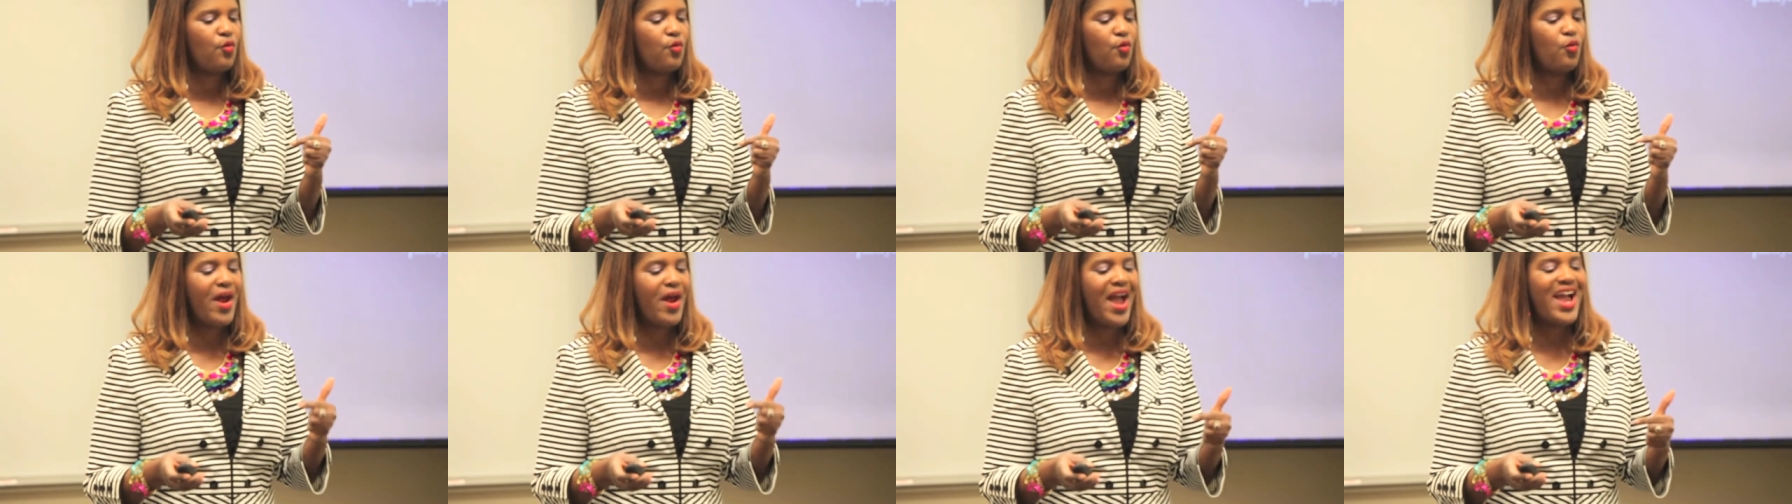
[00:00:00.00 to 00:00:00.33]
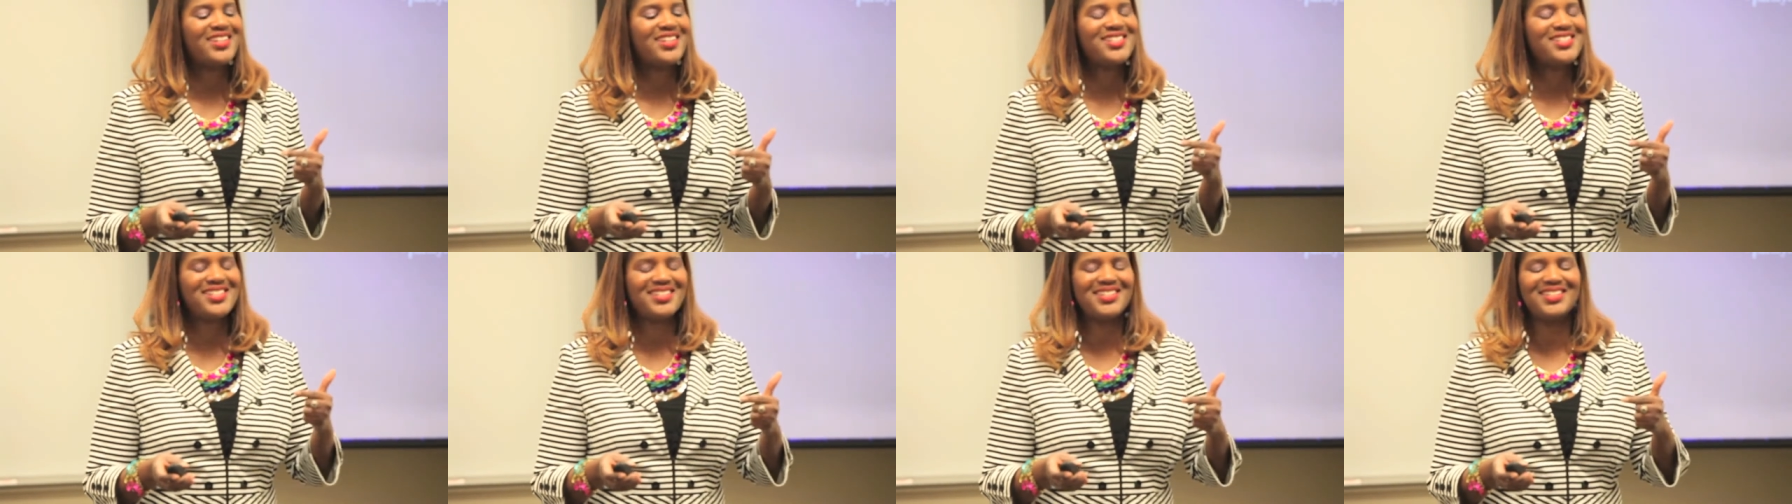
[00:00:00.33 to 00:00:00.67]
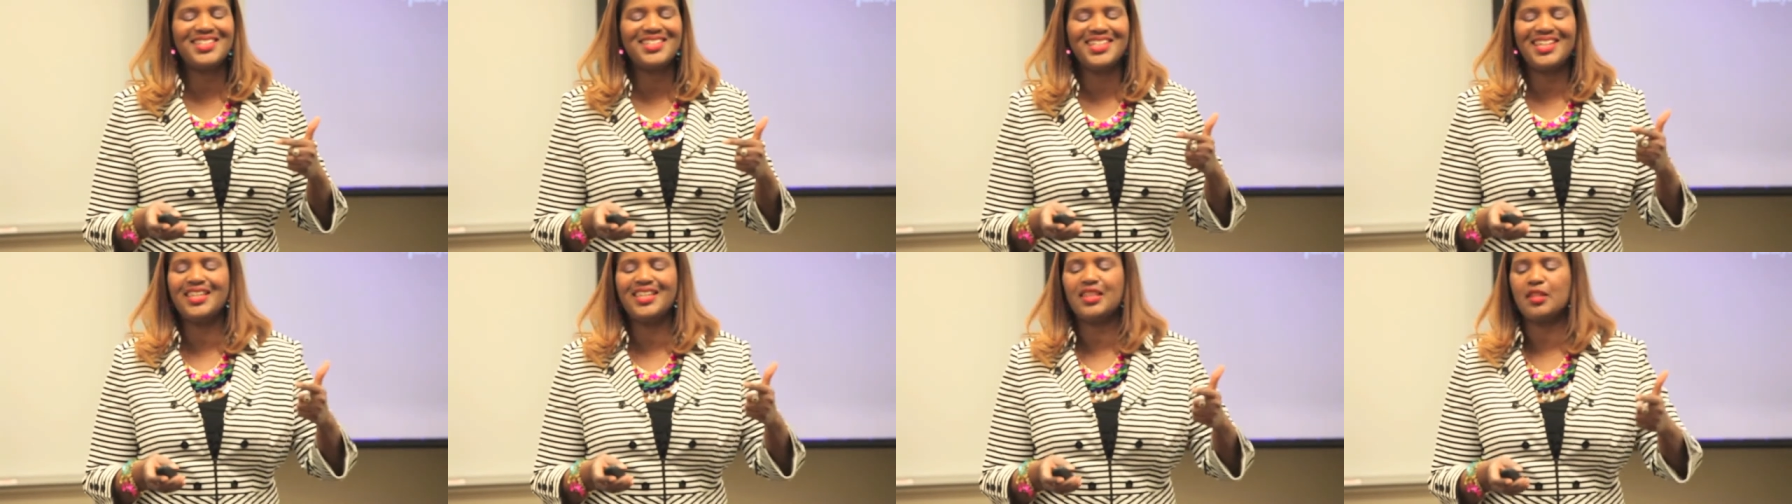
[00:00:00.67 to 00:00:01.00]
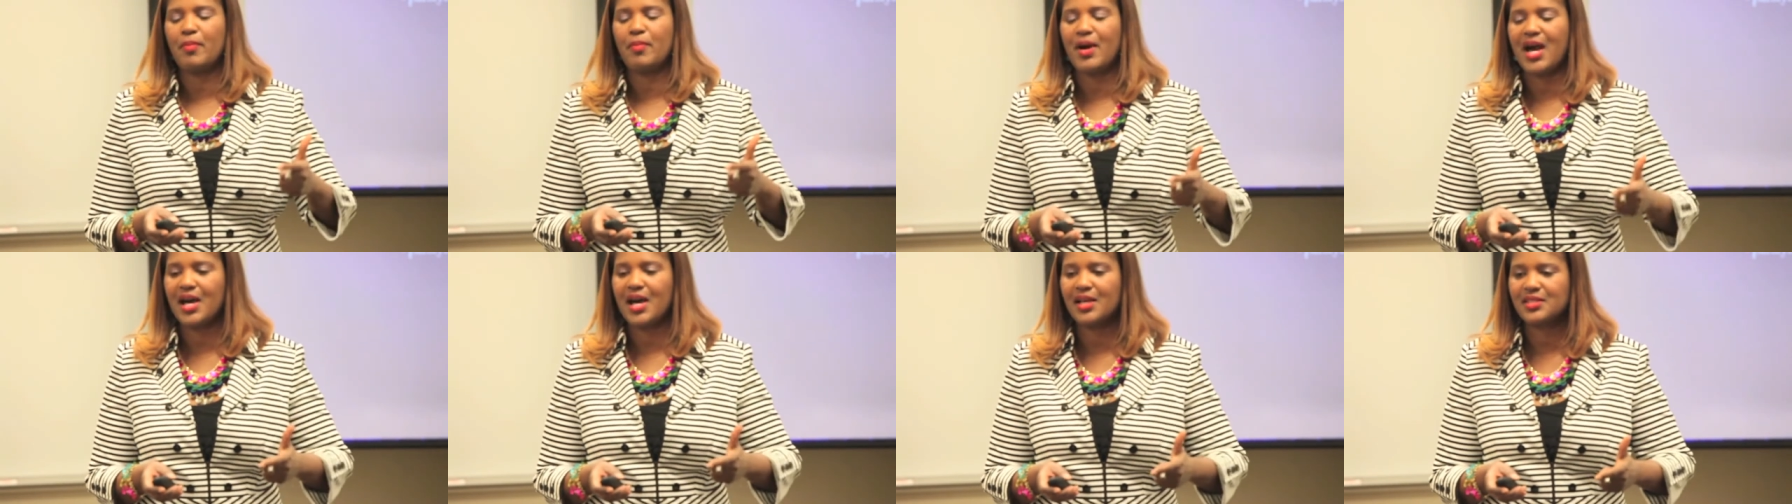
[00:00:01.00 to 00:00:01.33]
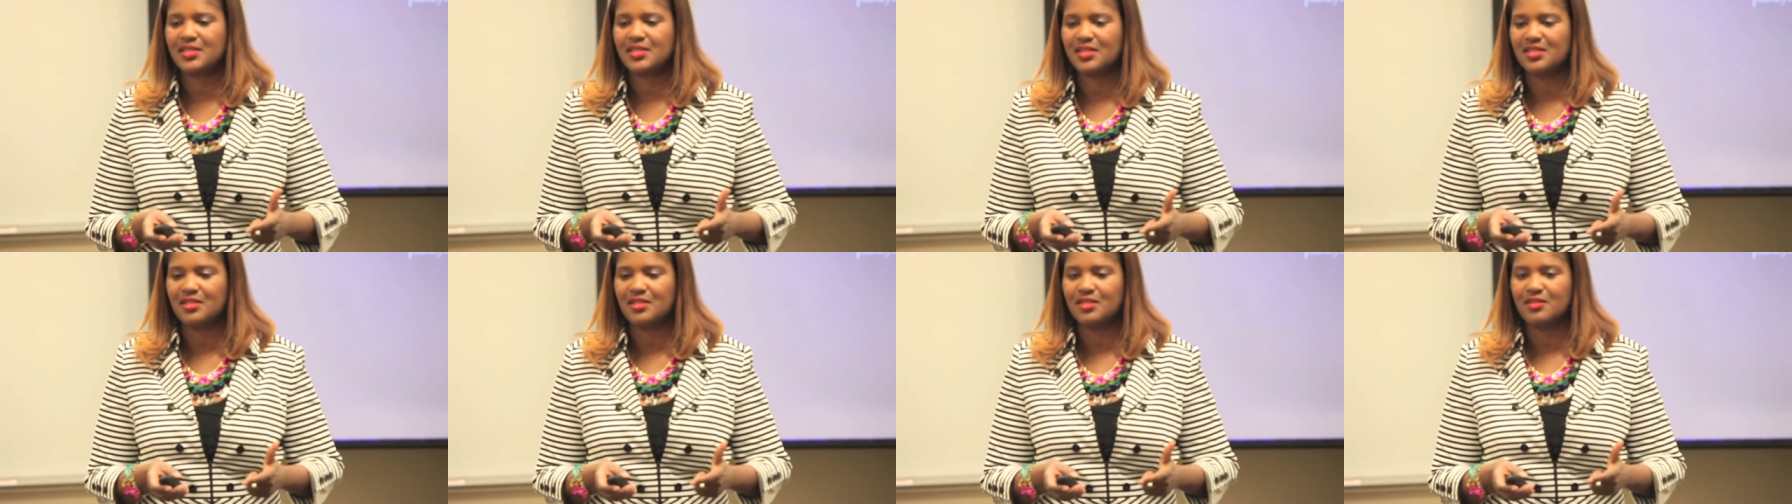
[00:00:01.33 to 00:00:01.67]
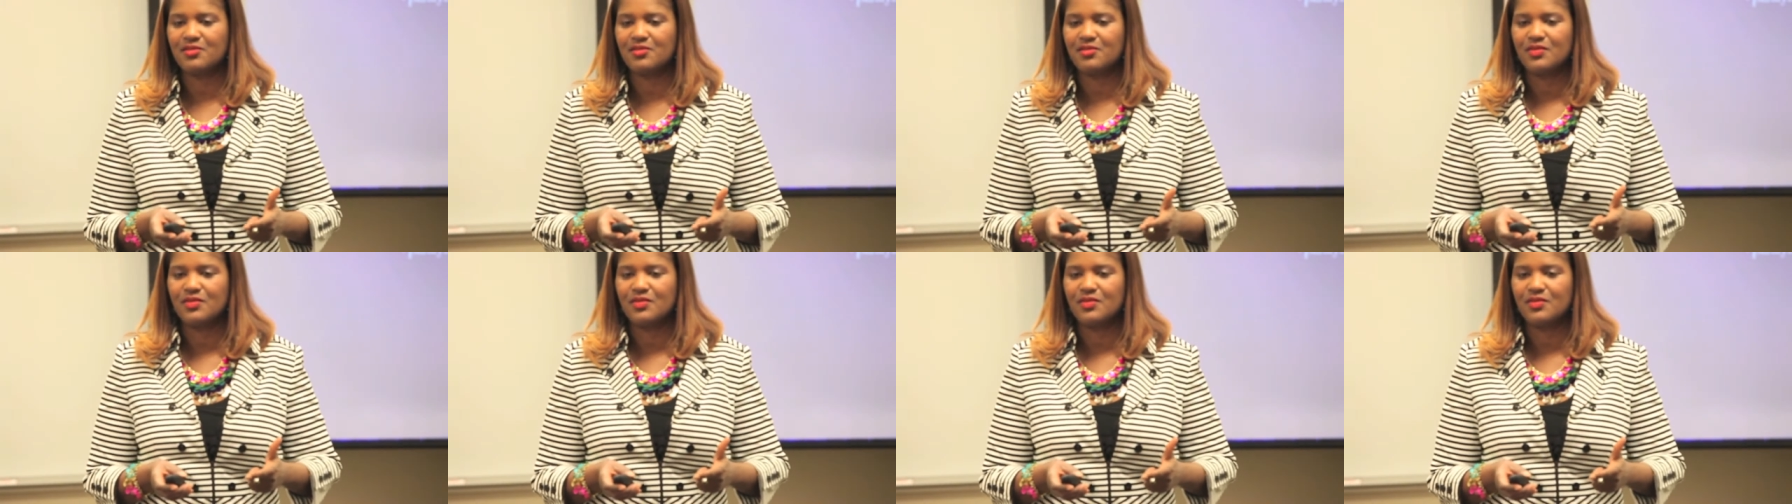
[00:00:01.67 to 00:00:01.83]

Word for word: rationally in the positive.